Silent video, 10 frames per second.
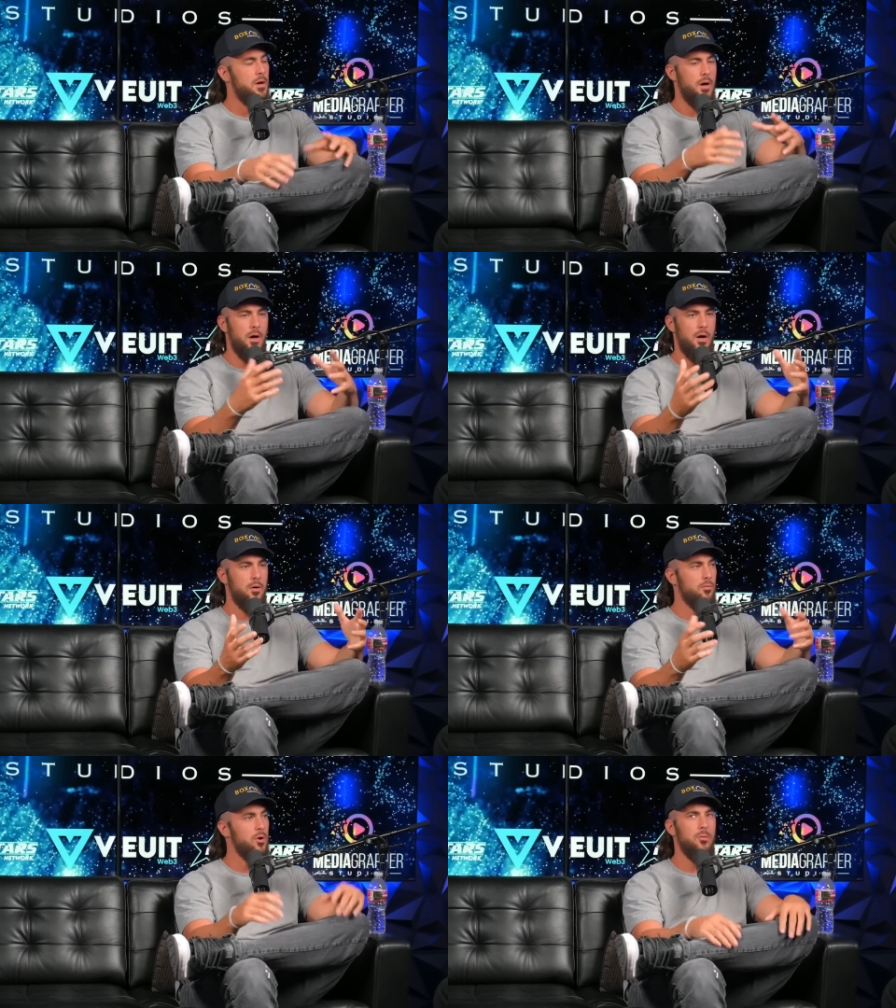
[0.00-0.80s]

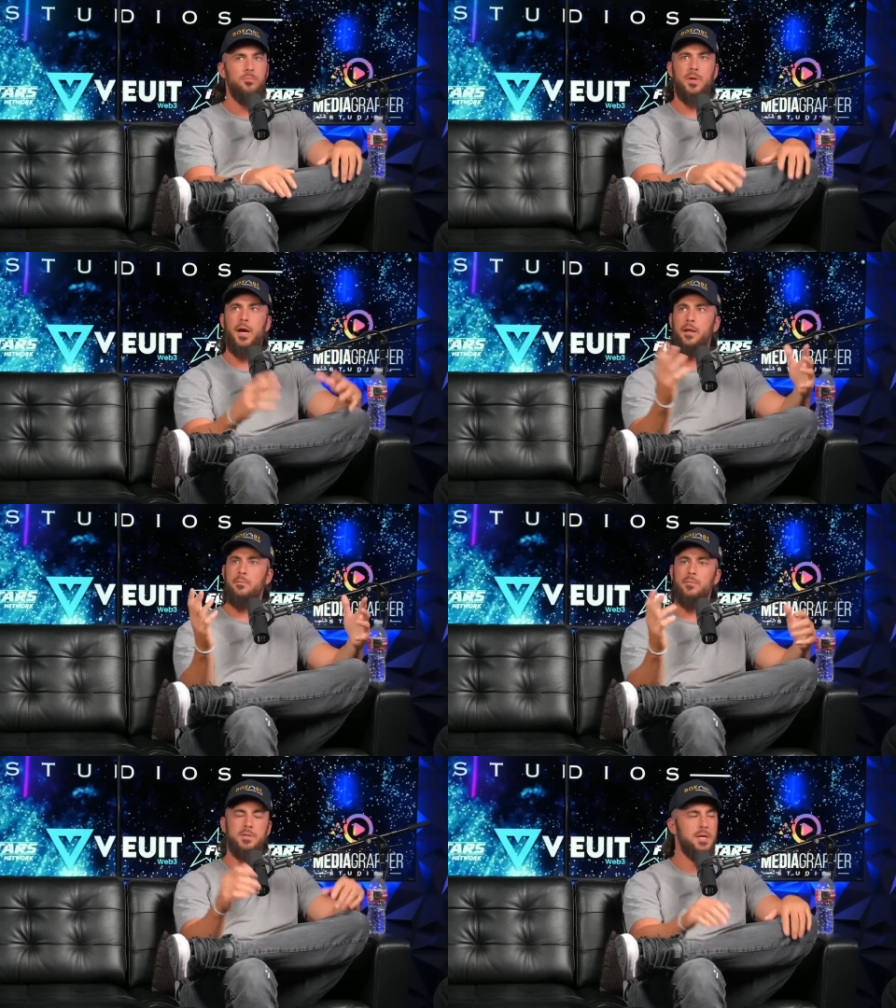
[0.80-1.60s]
uh, room, kind
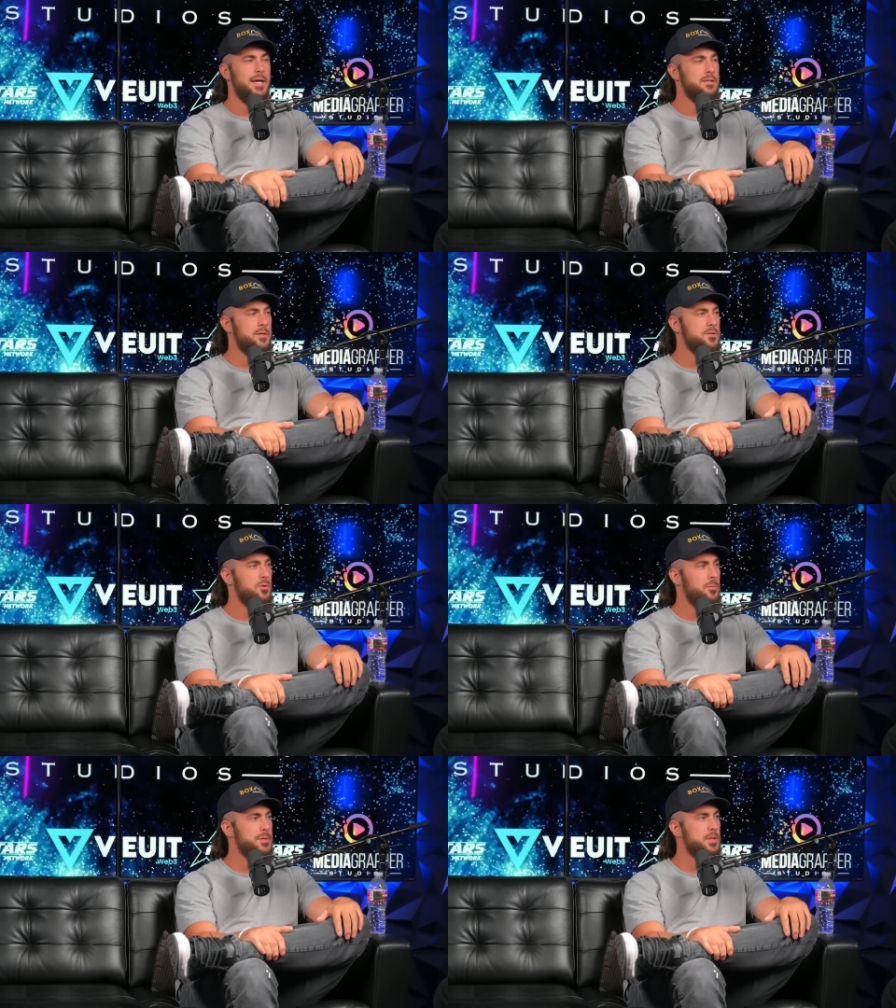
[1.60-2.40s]
of the size of this
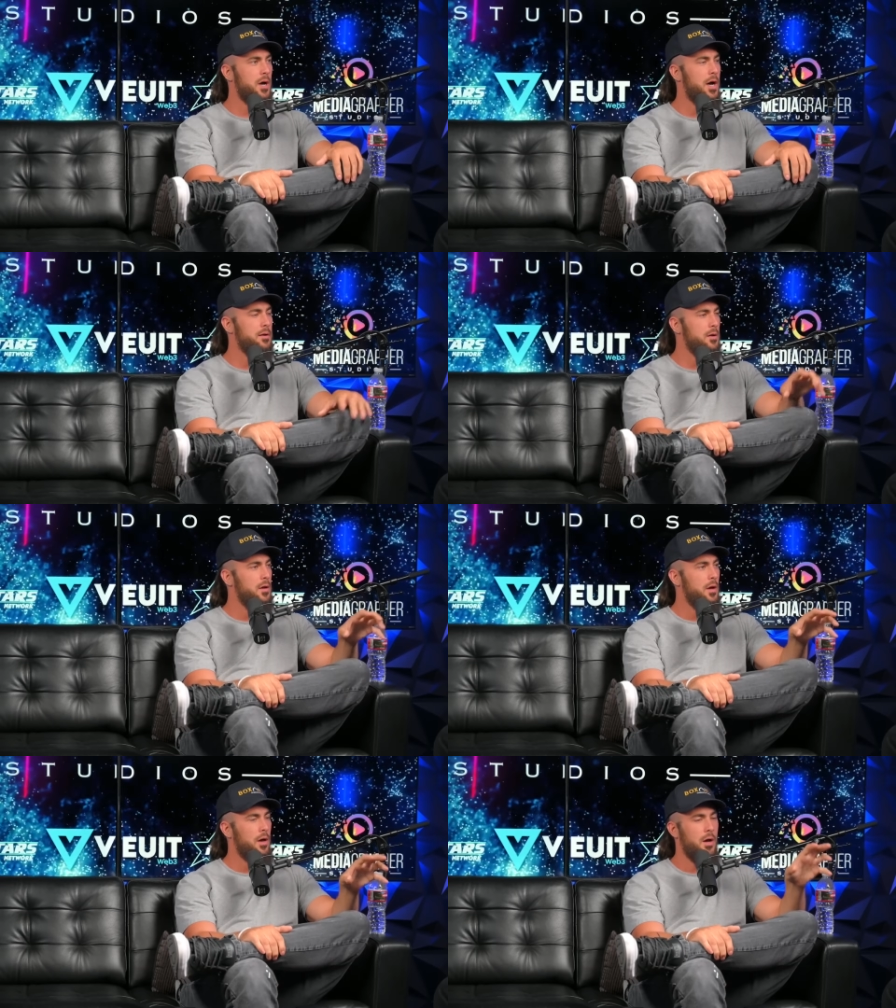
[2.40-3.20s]
room. It's got
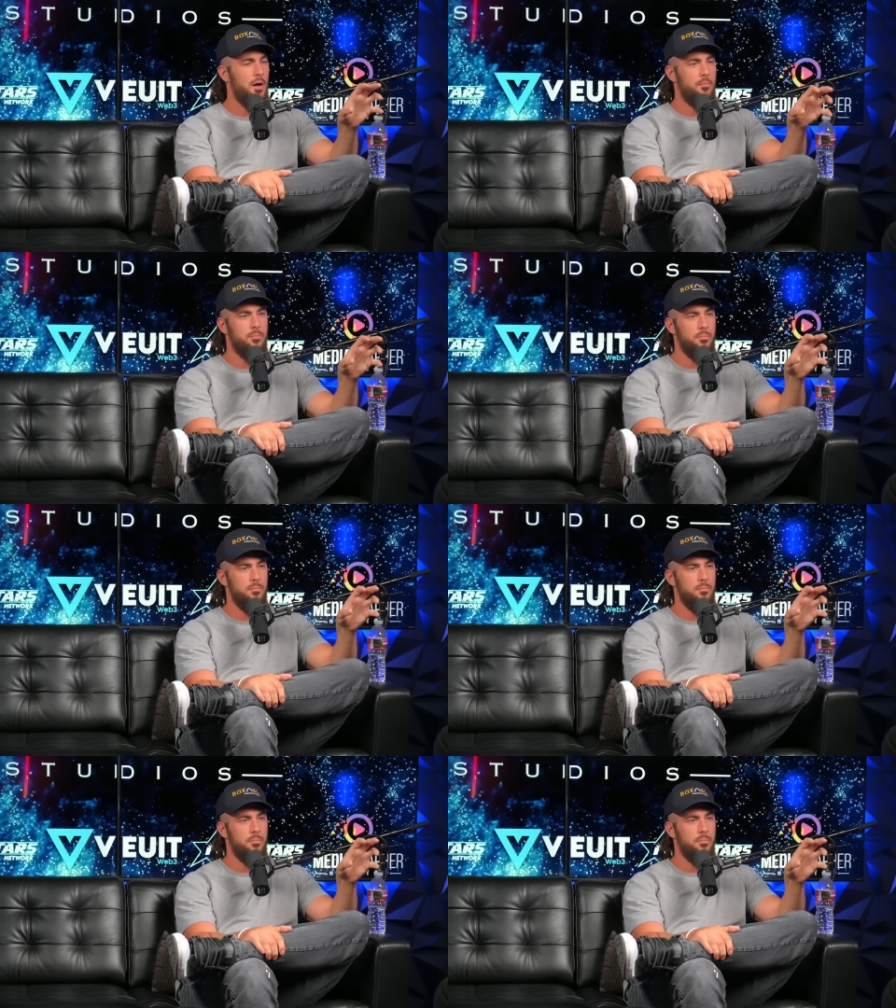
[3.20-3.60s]
uh,